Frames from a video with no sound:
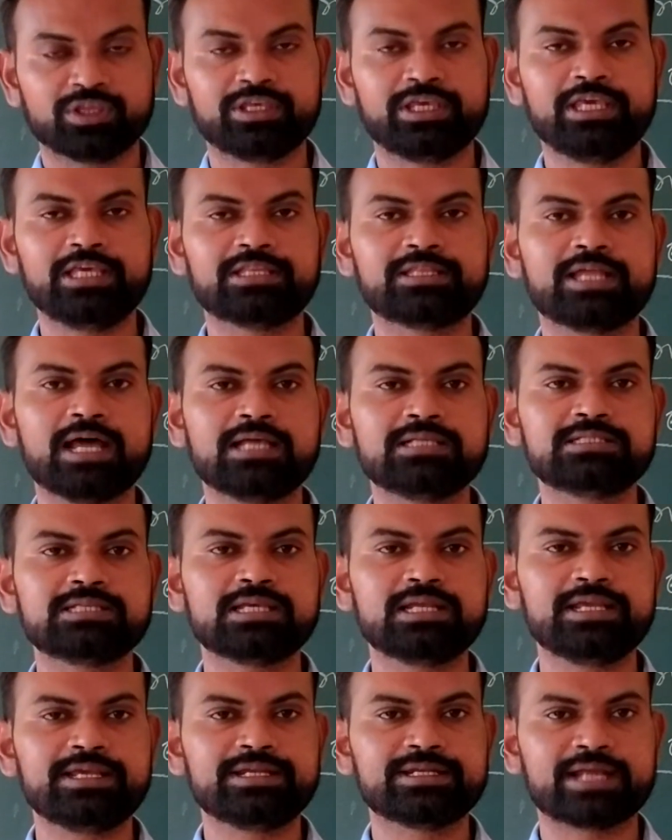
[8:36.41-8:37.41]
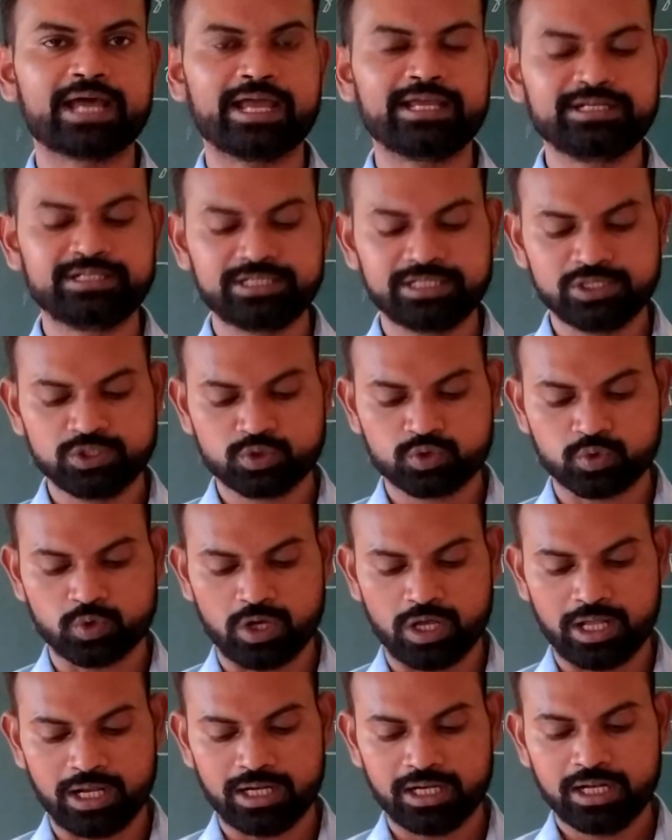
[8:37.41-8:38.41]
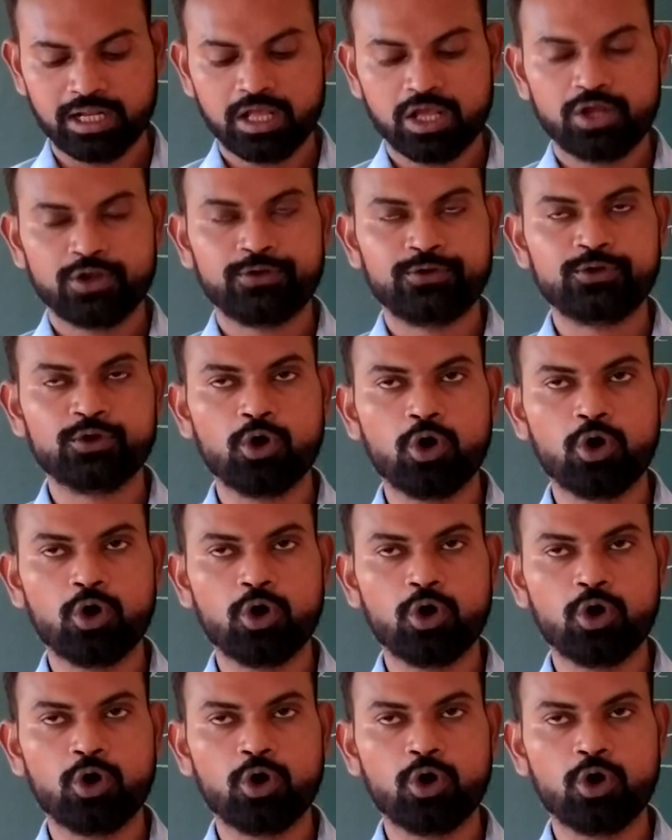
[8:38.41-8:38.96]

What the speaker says: Geetanjali 1912,